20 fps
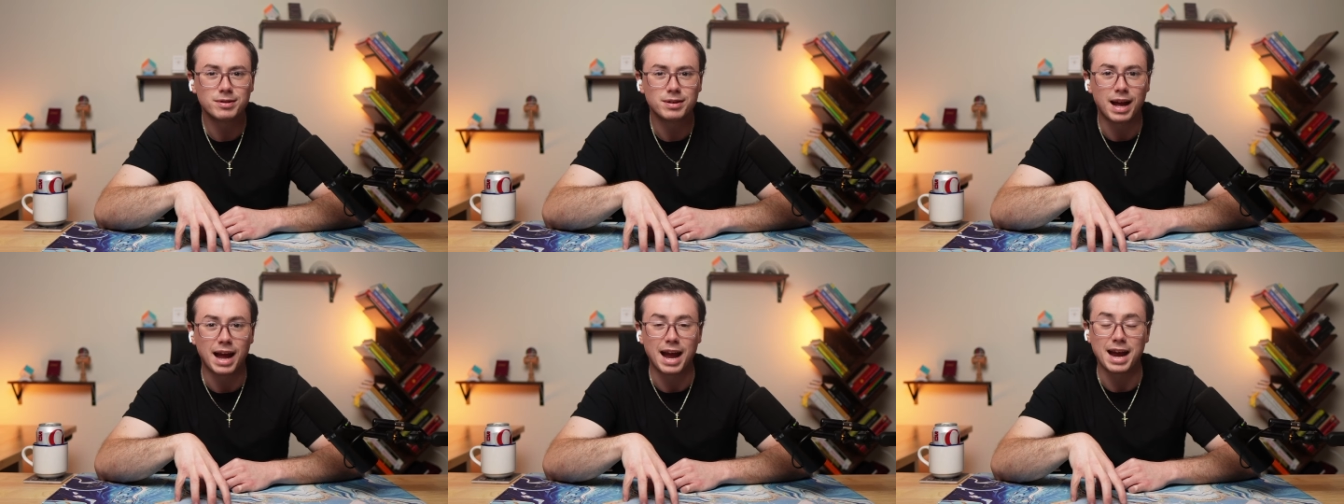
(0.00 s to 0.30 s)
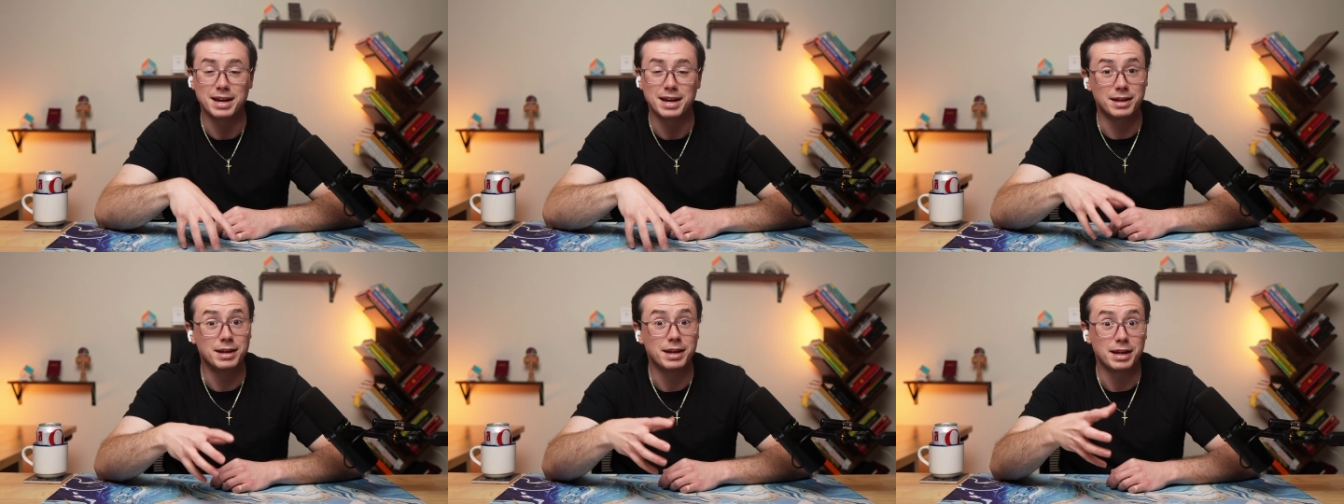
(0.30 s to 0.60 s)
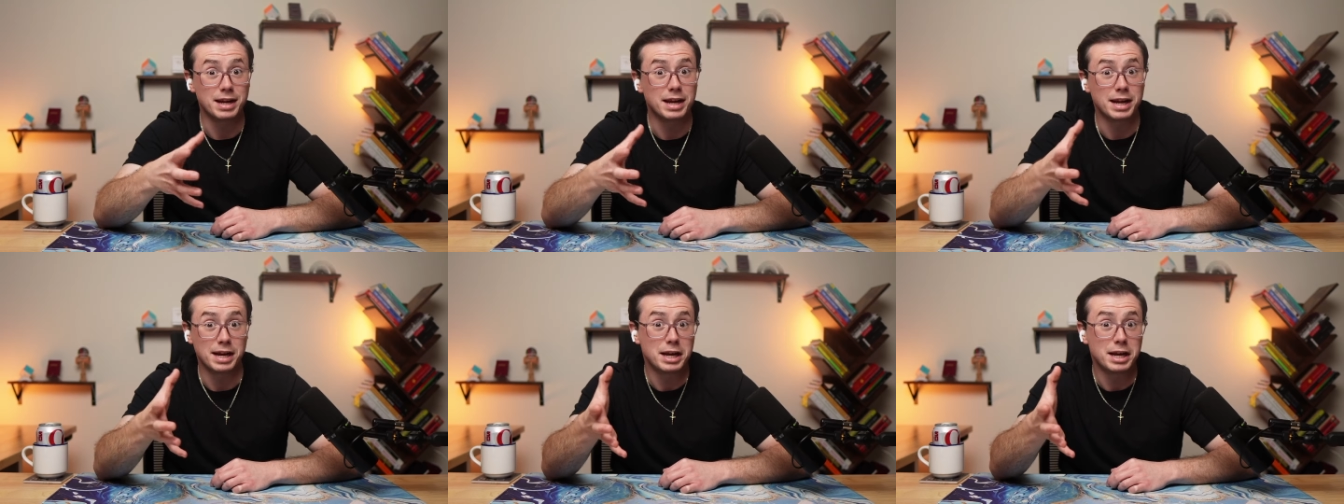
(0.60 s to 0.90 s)
and
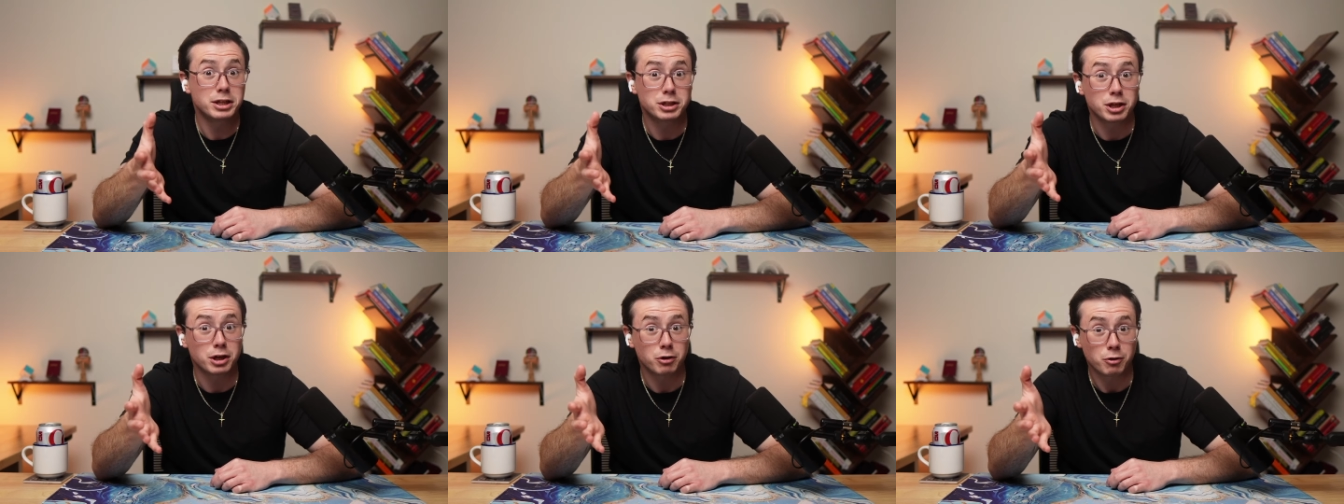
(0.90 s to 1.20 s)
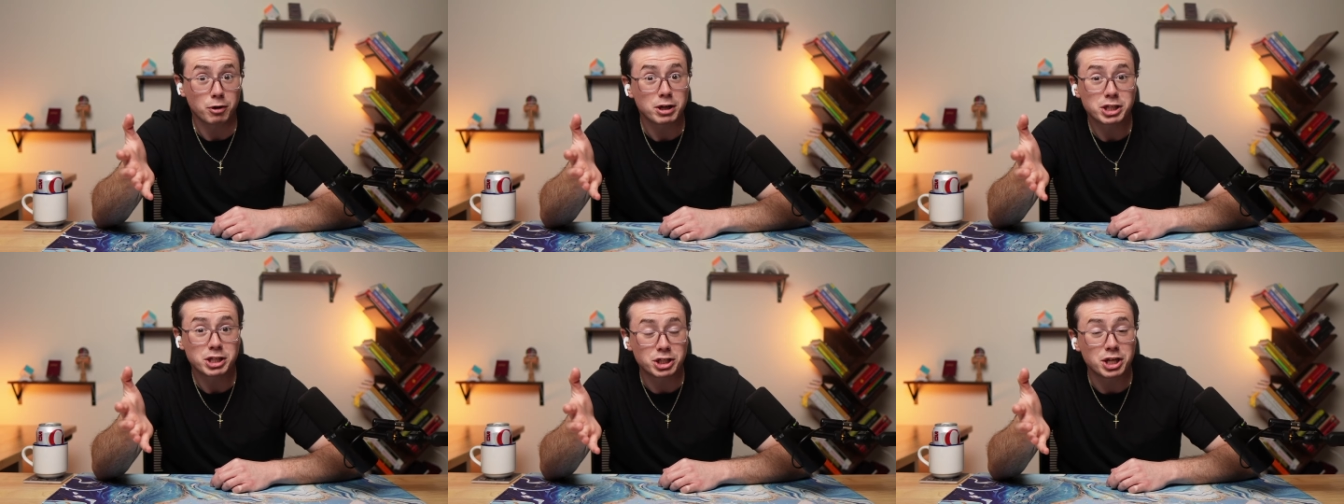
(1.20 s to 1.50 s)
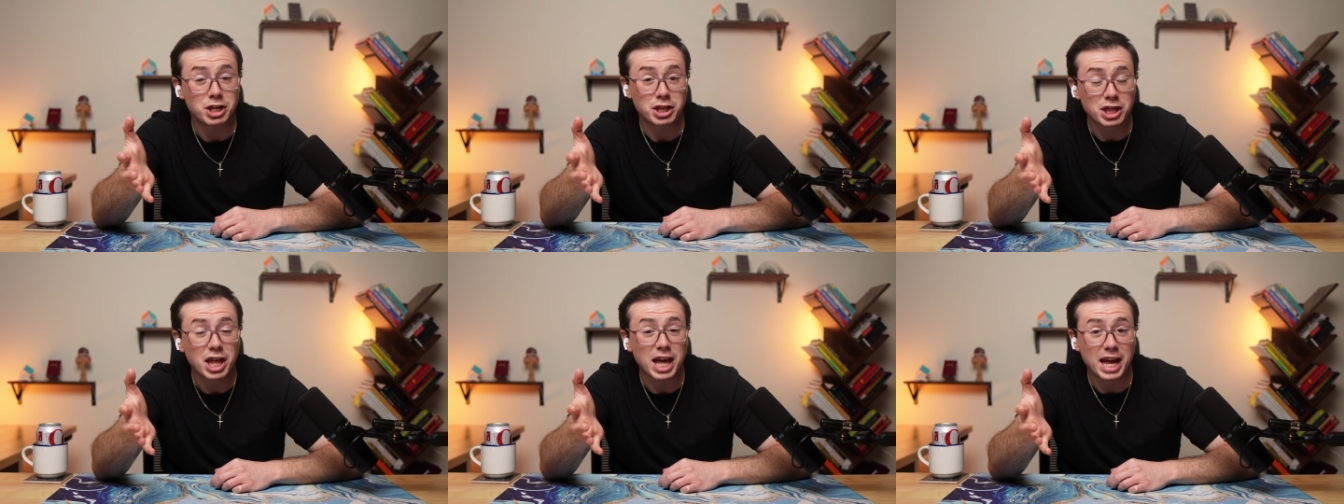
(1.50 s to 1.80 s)
it is a
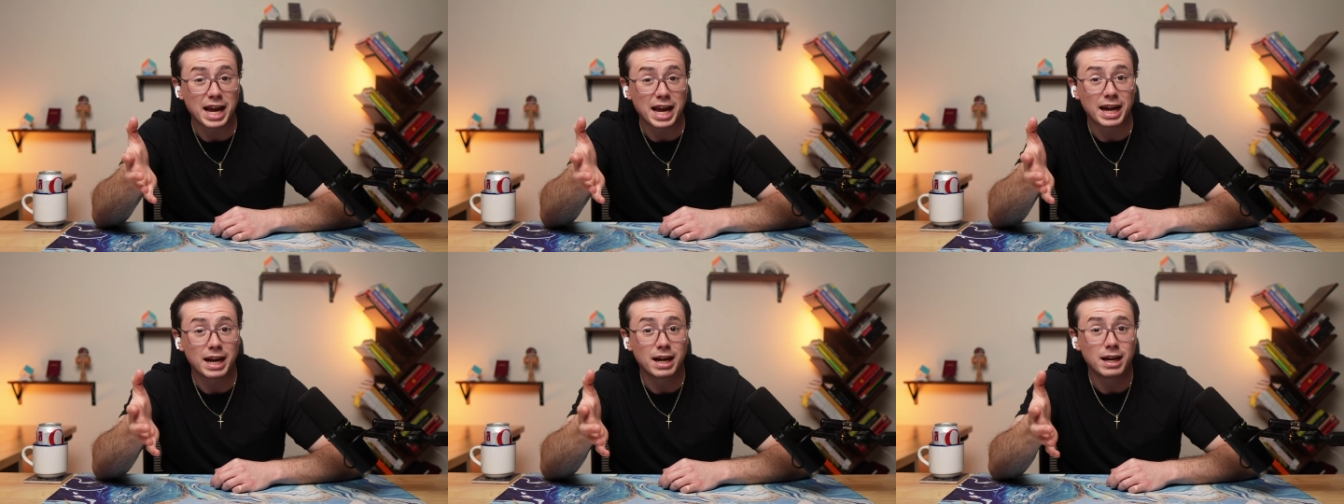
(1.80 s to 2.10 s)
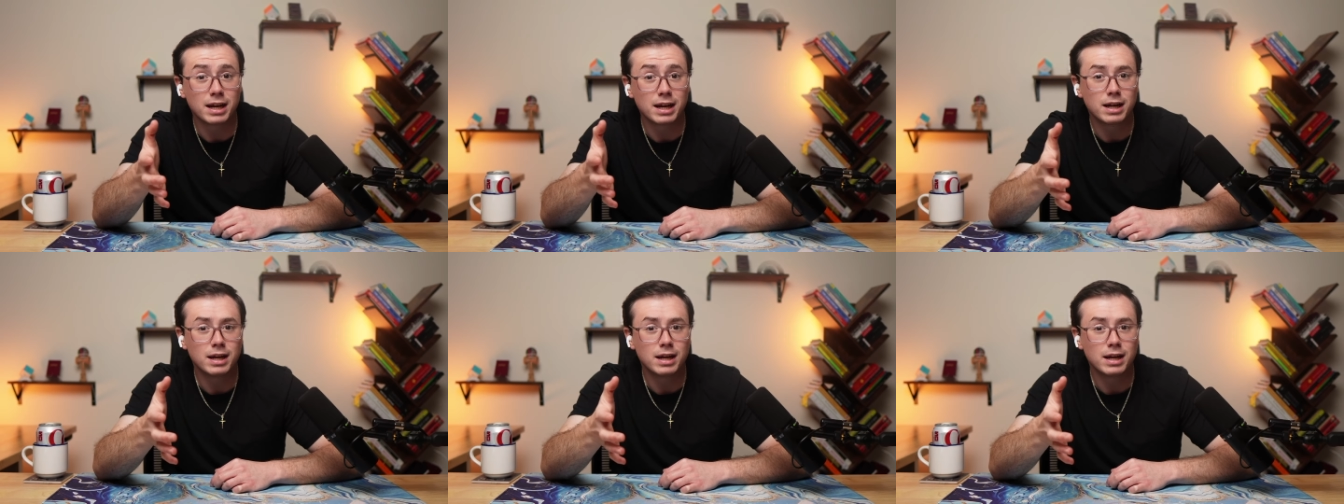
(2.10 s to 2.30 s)
Christian thing,